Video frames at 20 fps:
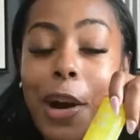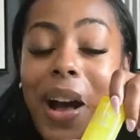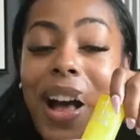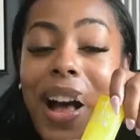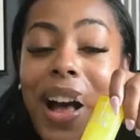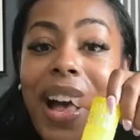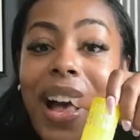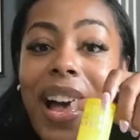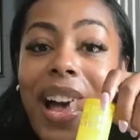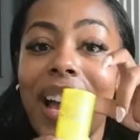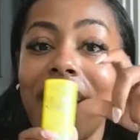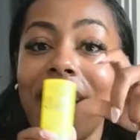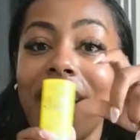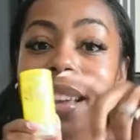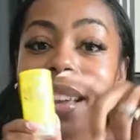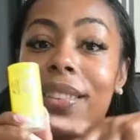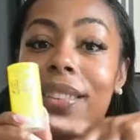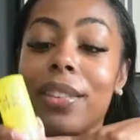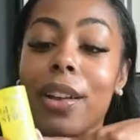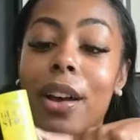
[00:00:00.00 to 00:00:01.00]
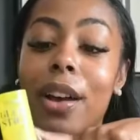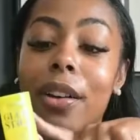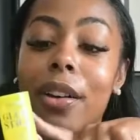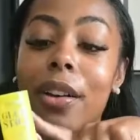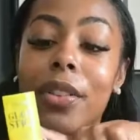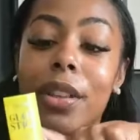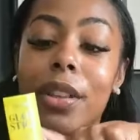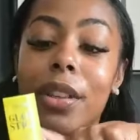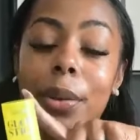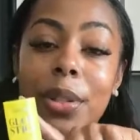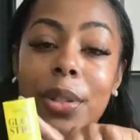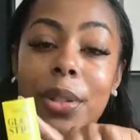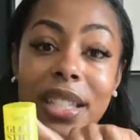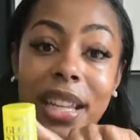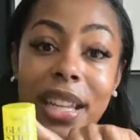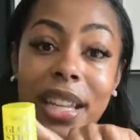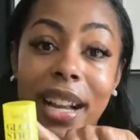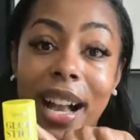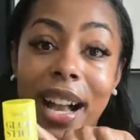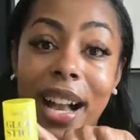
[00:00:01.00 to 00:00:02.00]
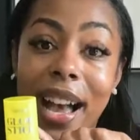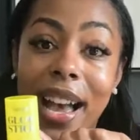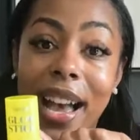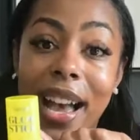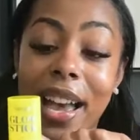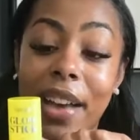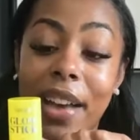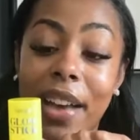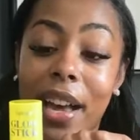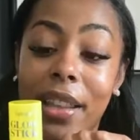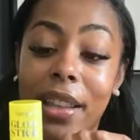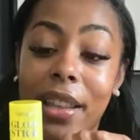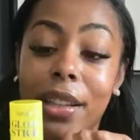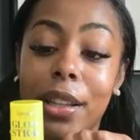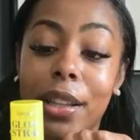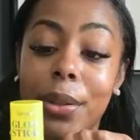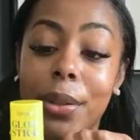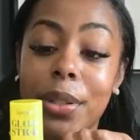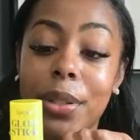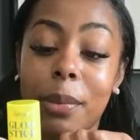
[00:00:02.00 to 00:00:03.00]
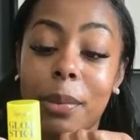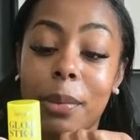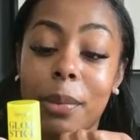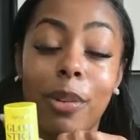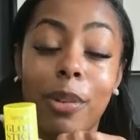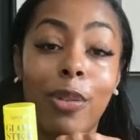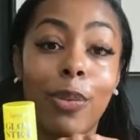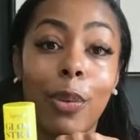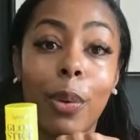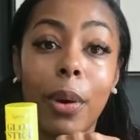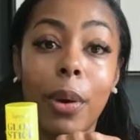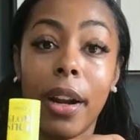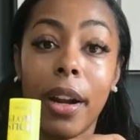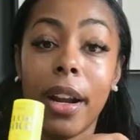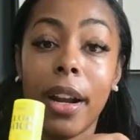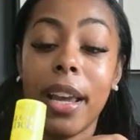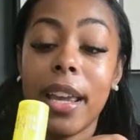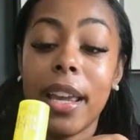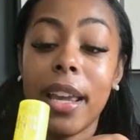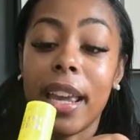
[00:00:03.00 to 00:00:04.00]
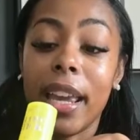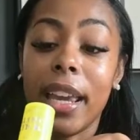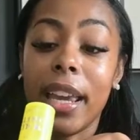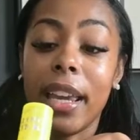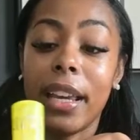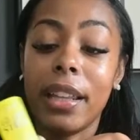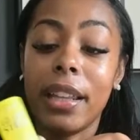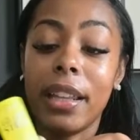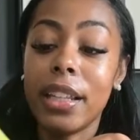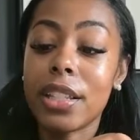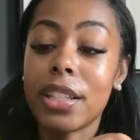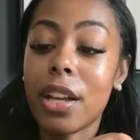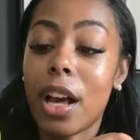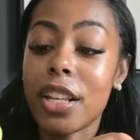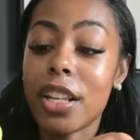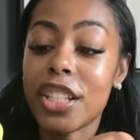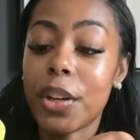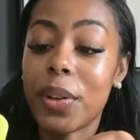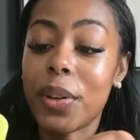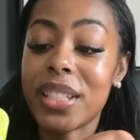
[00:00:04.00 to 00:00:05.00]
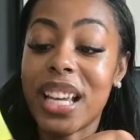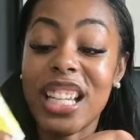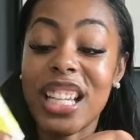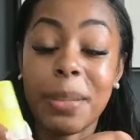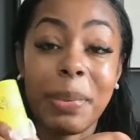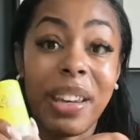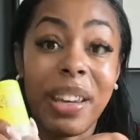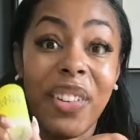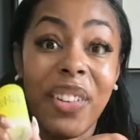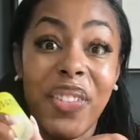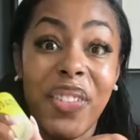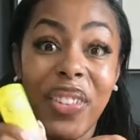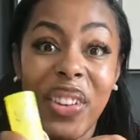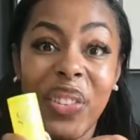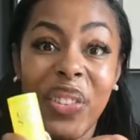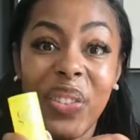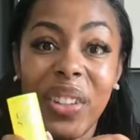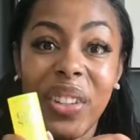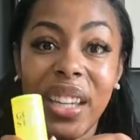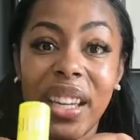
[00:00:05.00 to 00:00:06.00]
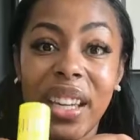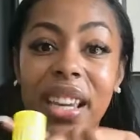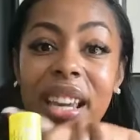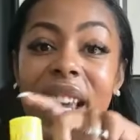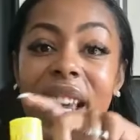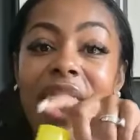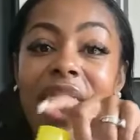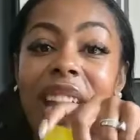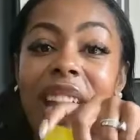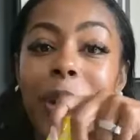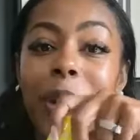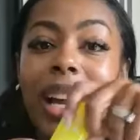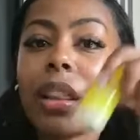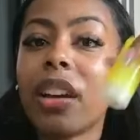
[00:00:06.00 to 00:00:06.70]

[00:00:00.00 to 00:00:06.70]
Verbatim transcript: Now, I love the Glow Stick. I have had the Glow Stick before and this also is SPF 50.